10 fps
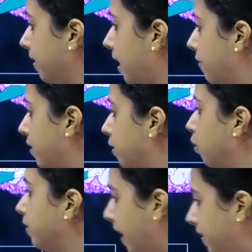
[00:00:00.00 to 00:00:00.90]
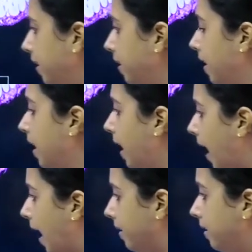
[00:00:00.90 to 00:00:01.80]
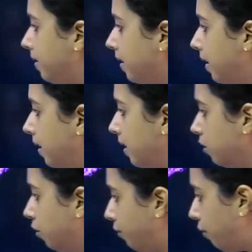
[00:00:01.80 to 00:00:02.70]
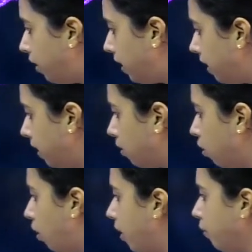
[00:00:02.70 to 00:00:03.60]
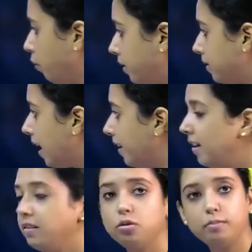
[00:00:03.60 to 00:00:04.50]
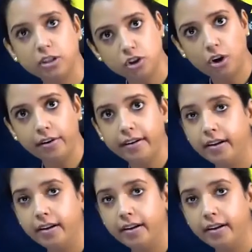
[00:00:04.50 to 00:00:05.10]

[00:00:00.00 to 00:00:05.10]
FSH was rising. As a result, the follicle cohort was starting to mature